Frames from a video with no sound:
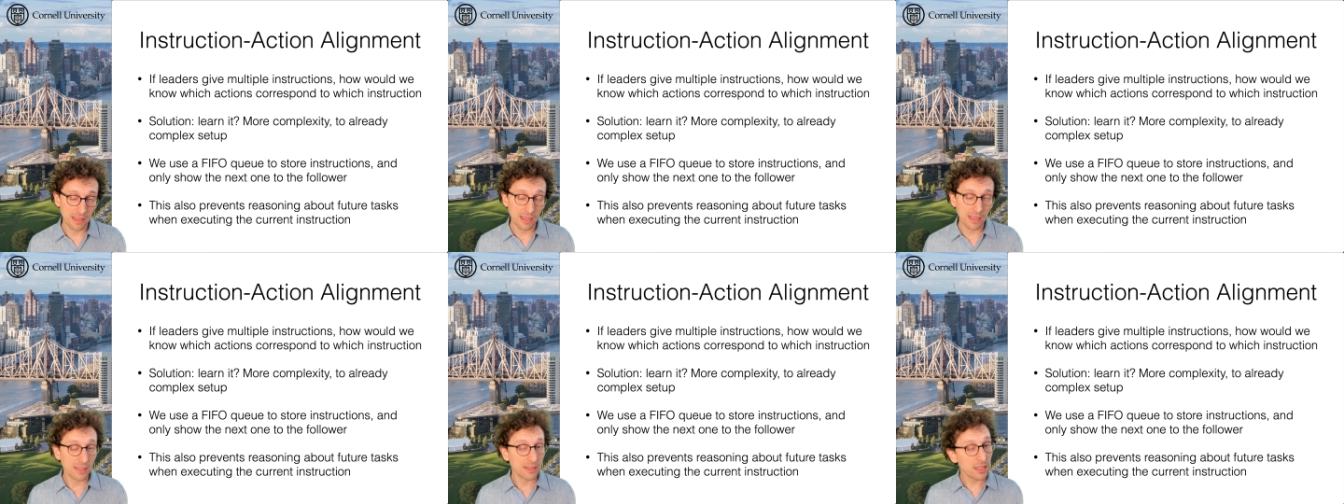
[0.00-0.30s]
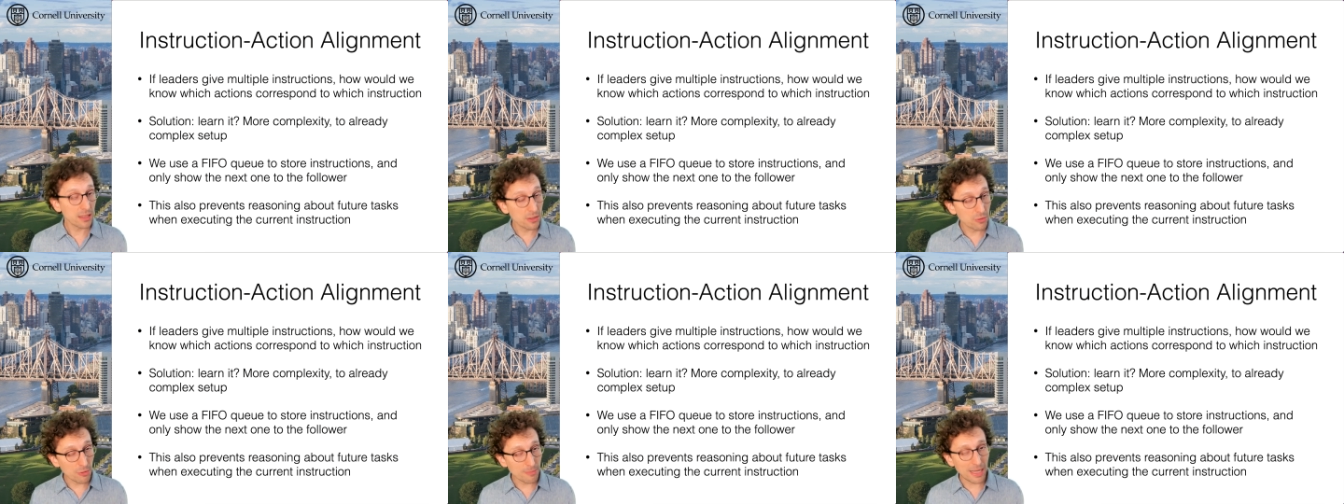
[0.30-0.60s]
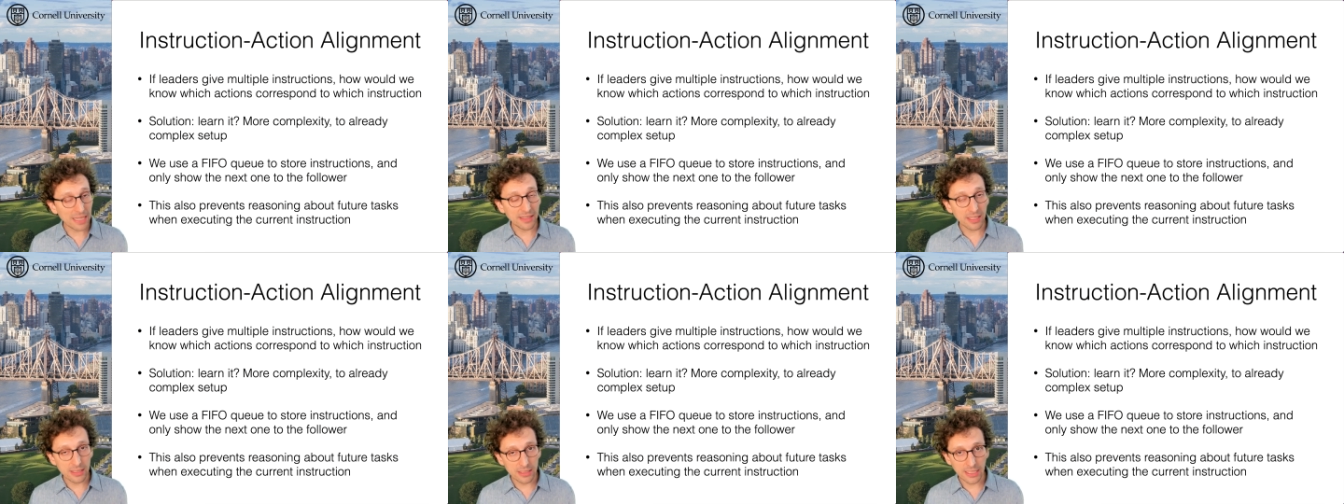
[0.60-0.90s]
This
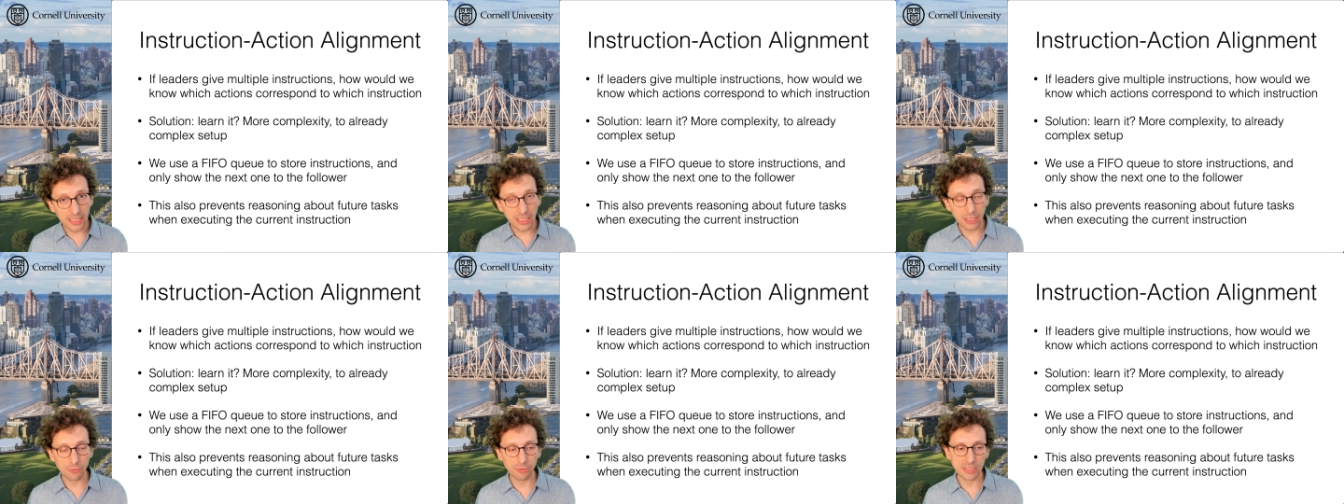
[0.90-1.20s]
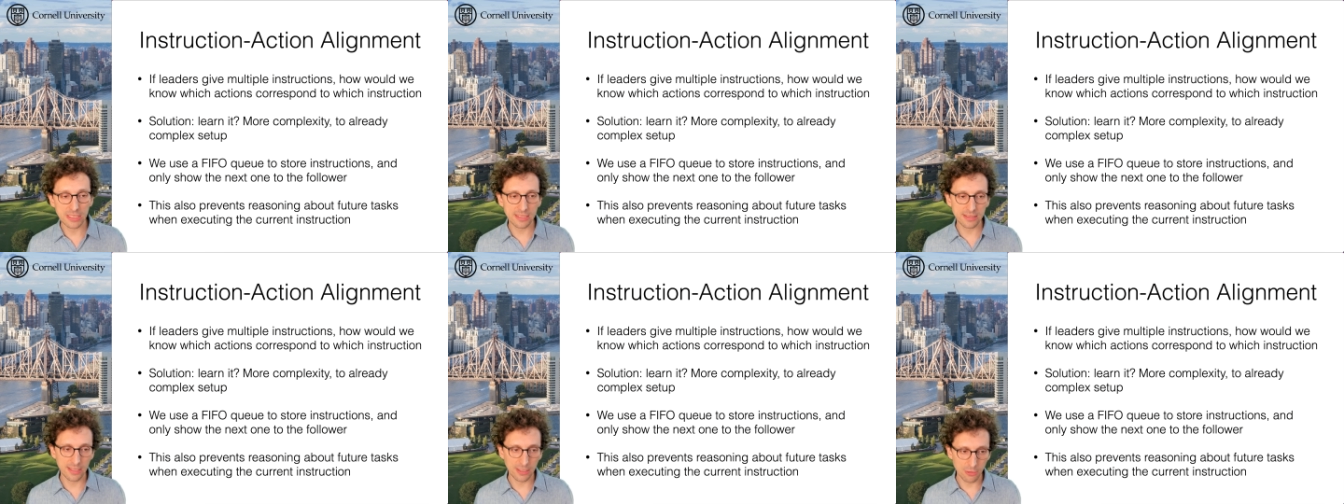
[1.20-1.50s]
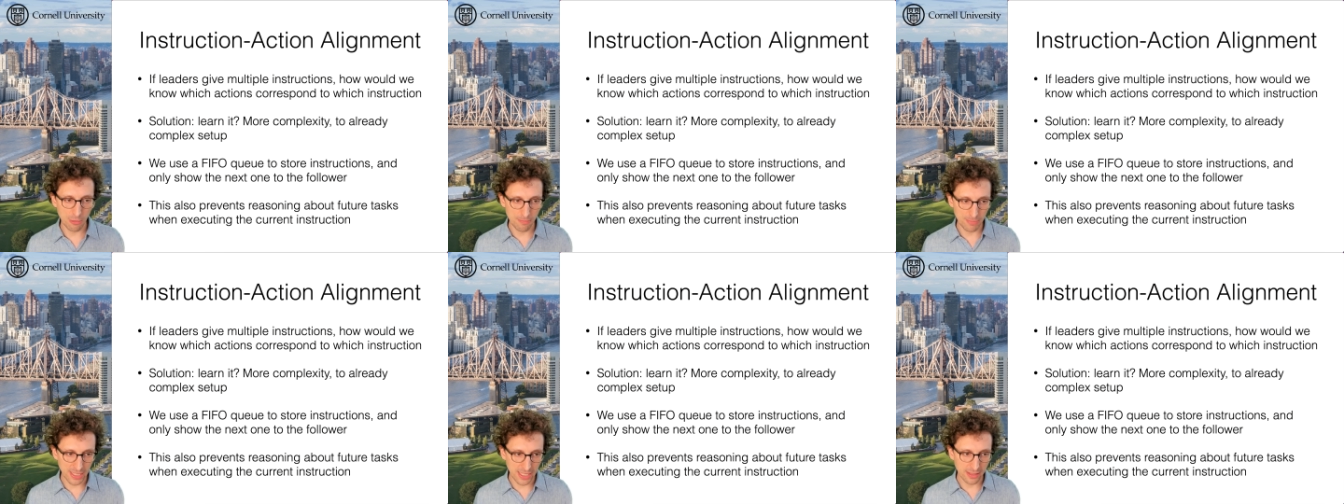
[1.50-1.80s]
dramatically increases the
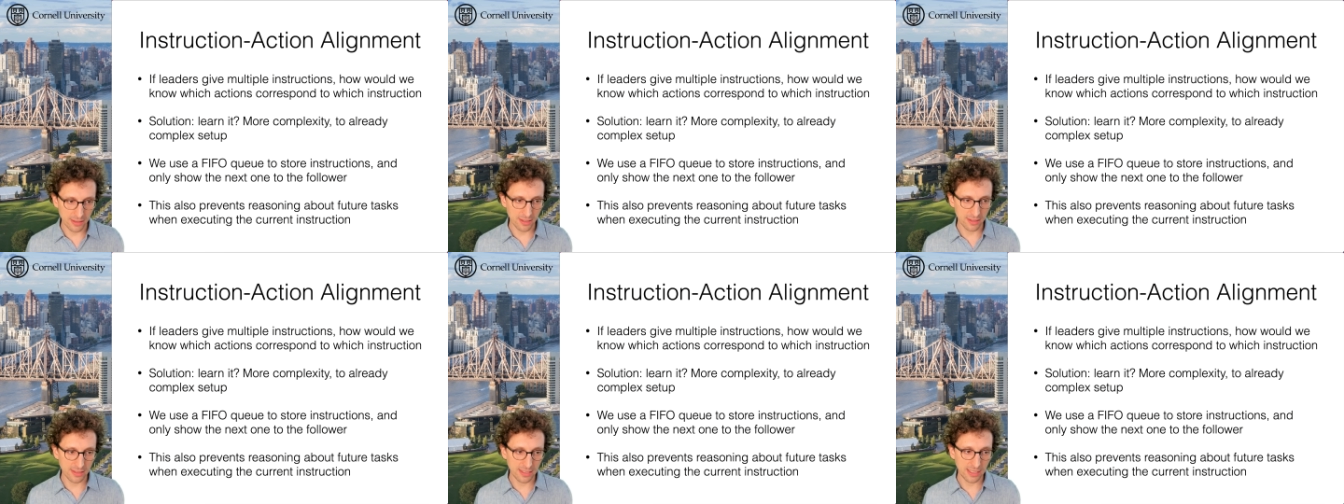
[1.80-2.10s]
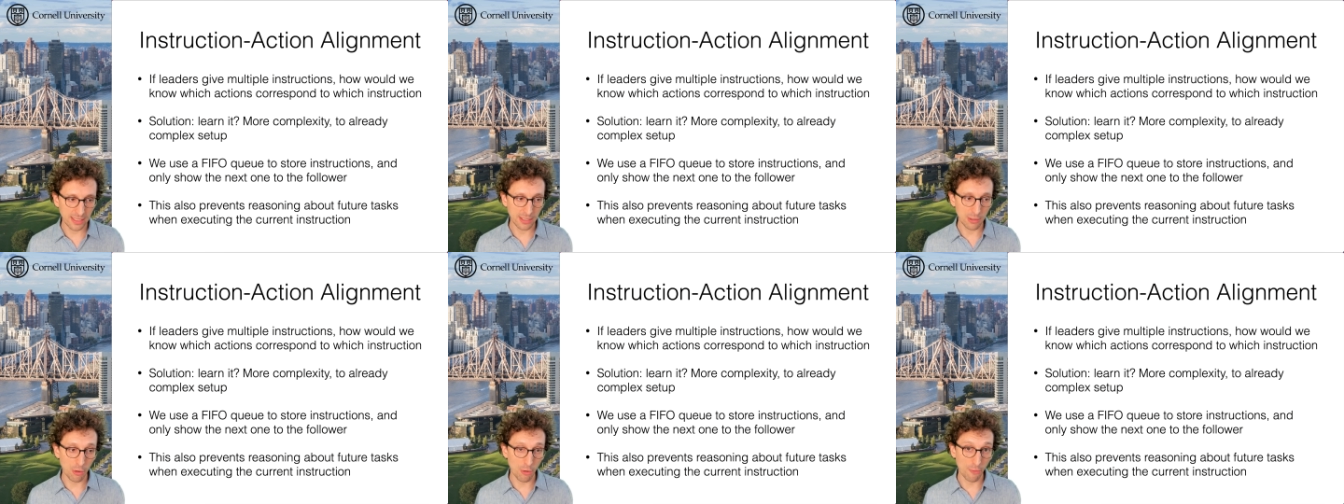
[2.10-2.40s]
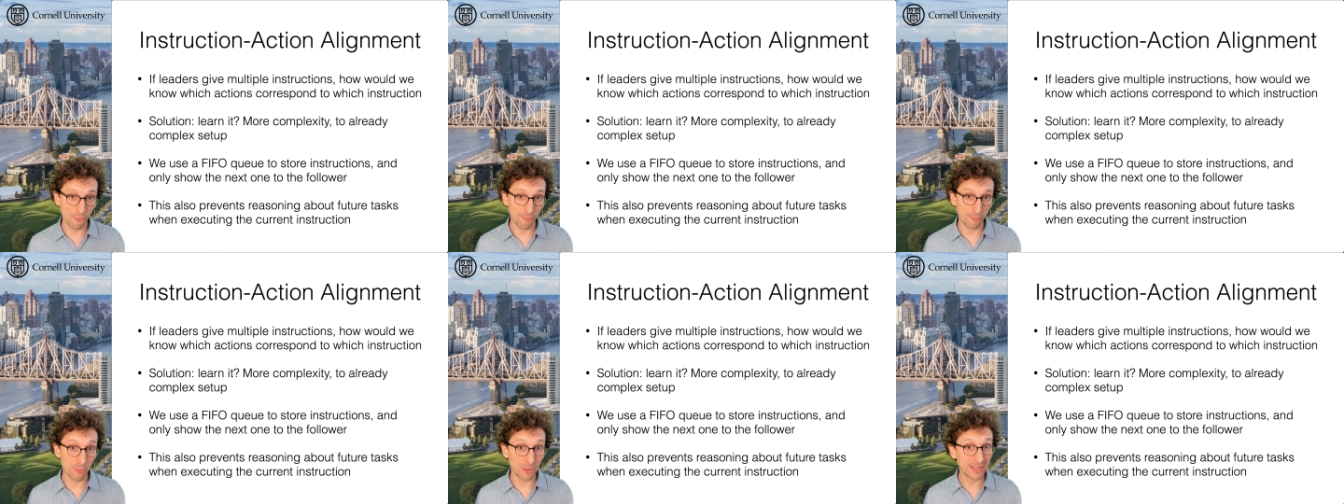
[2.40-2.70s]
complexity of